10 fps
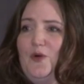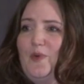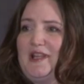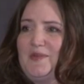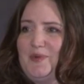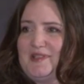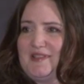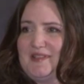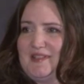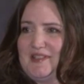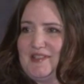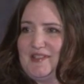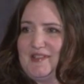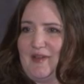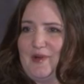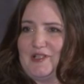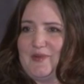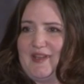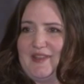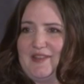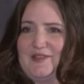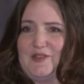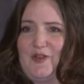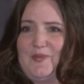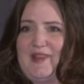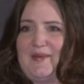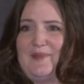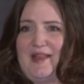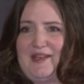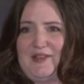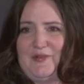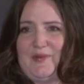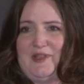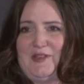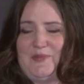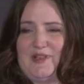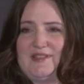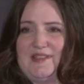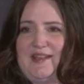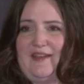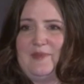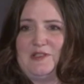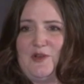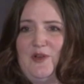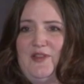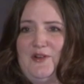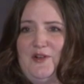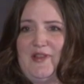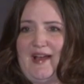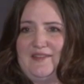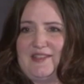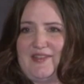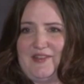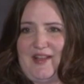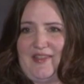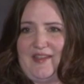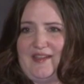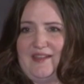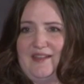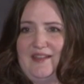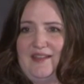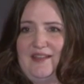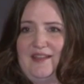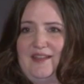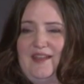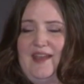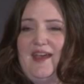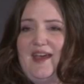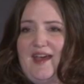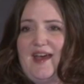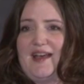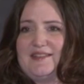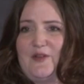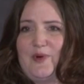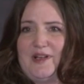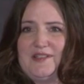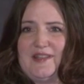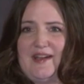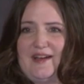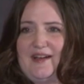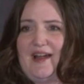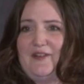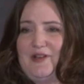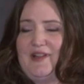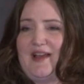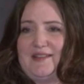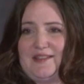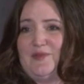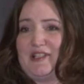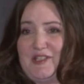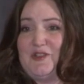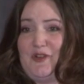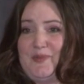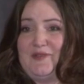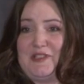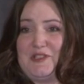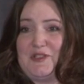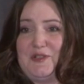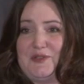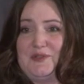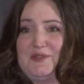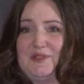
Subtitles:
One of the prison clinicians I worked with told me that many of the women in prison have been told their whole lives that they're nothing. As I worked there, I realized that what she told me was true.